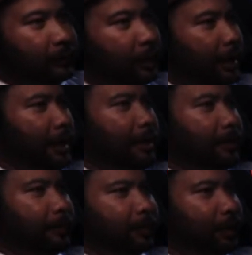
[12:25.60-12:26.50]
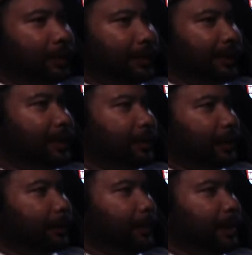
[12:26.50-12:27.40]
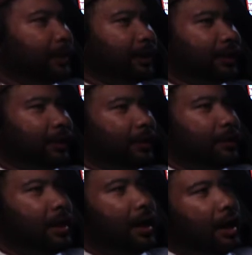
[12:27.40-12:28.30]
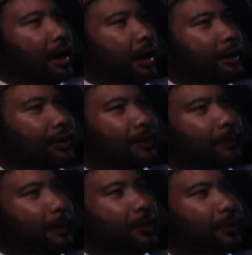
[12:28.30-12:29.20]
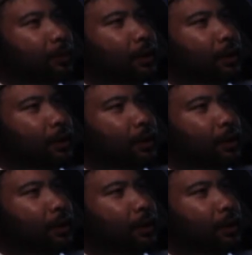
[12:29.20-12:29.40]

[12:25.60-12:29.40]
I'm trying to think. Like, mainly, I'm just